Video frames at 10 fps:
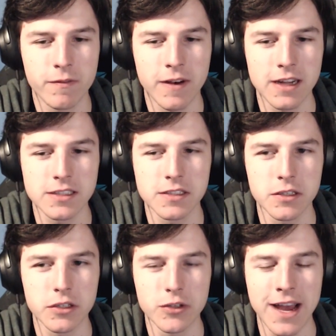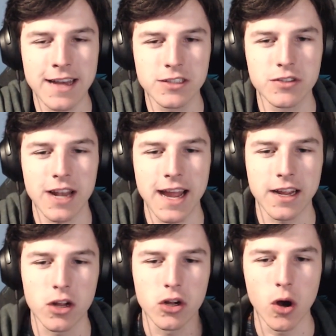thought you had to
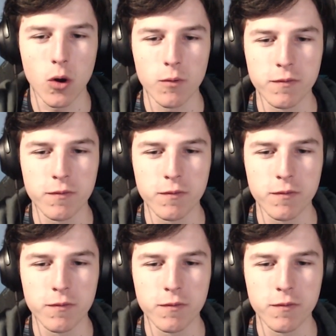like go